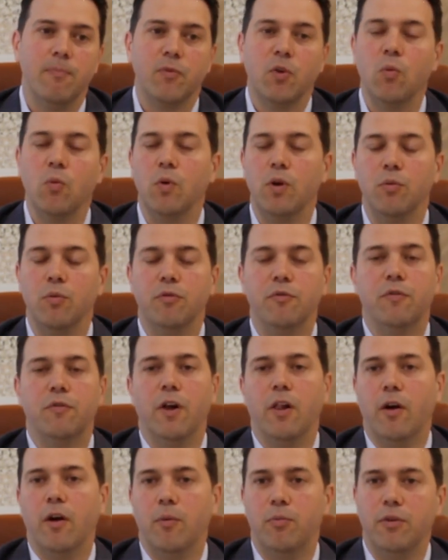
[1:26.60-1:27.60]
We would
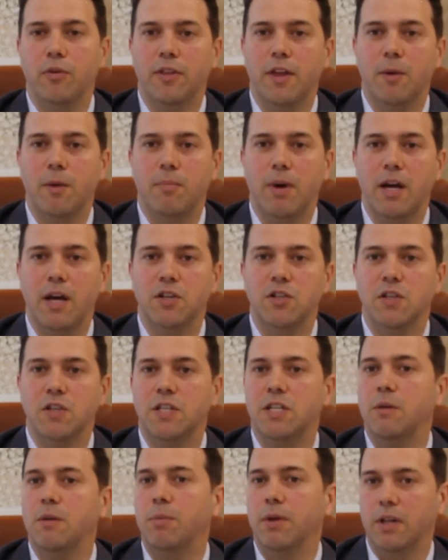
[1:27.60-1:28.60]
follow up with that patient
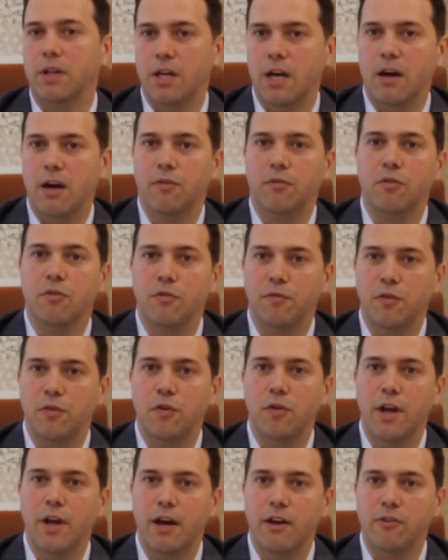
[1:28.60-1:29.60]
typically after a
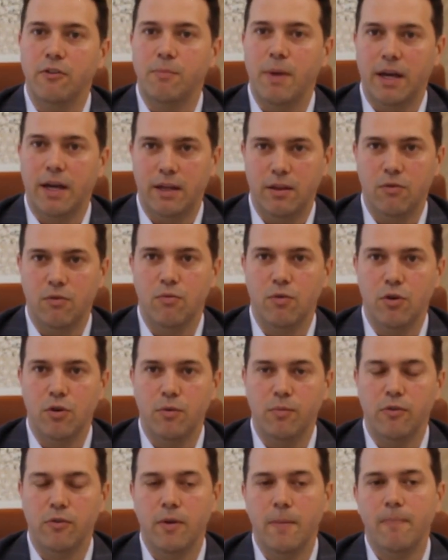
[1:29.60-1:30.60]
few days back in the
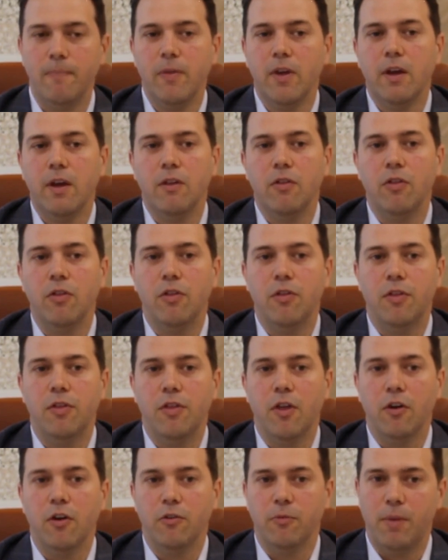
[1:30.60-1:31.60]
rooms.
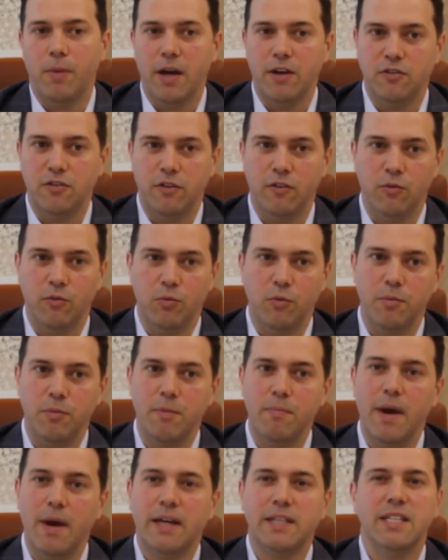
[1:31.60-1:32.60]
Those patients would be
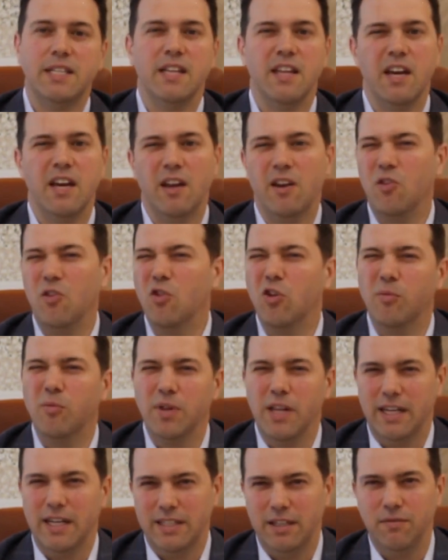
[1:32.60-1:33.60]
back to their
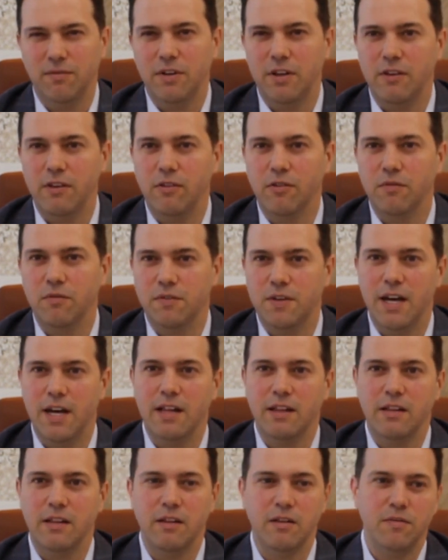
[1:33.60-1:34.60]
normal activities of
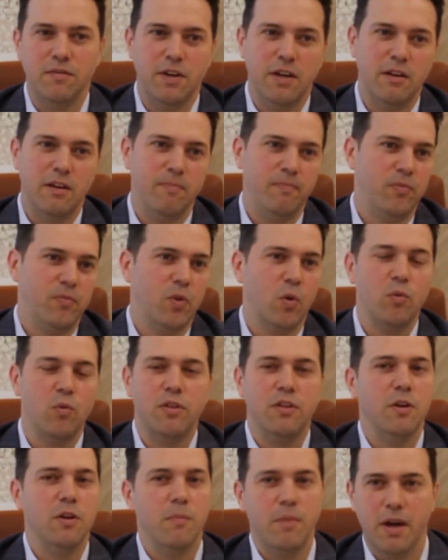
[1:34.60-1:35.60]
daily living
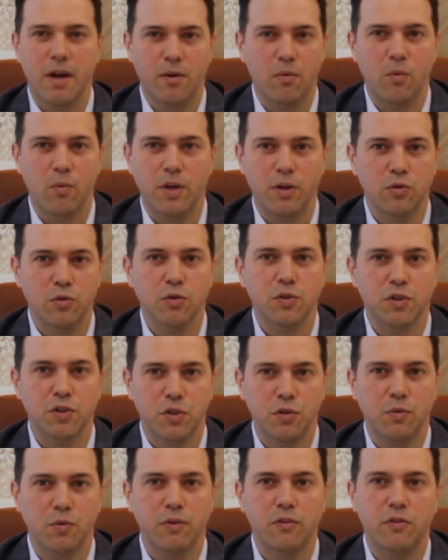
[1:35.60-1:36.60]
within about a week or
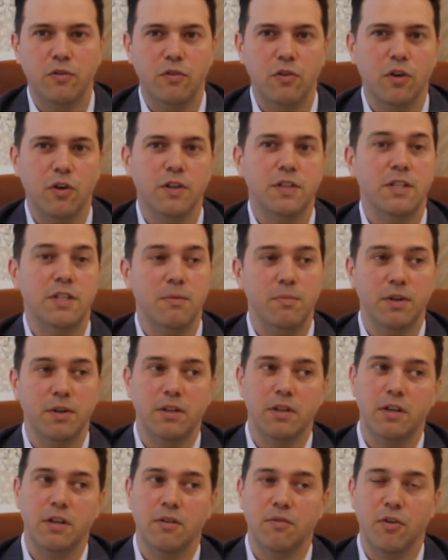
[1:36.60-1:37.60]
two. It's not
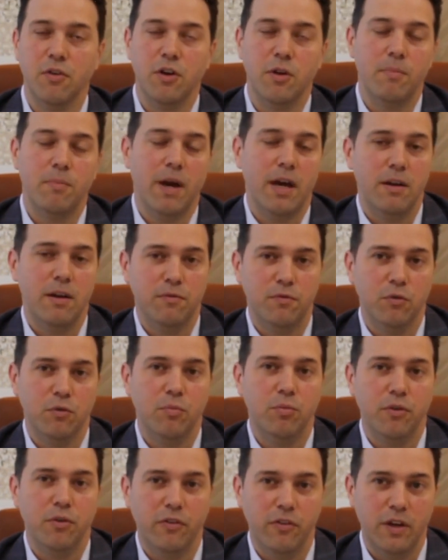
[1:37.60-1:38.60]
typically a very painful
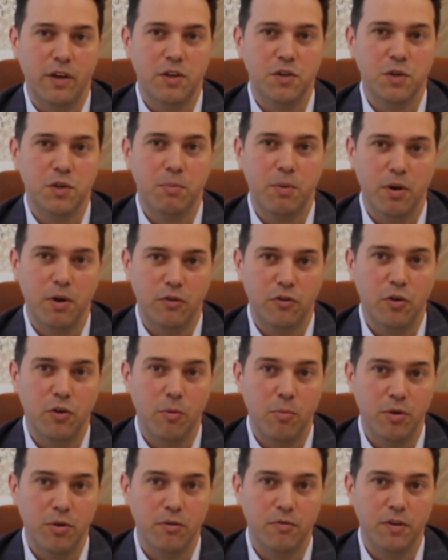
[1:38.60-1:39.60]
procedure
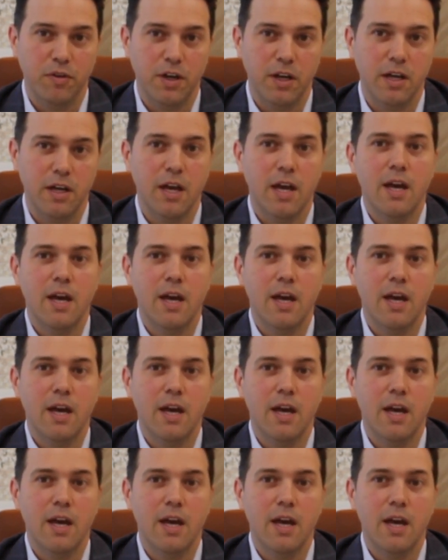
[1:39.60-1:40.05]
post-operatively.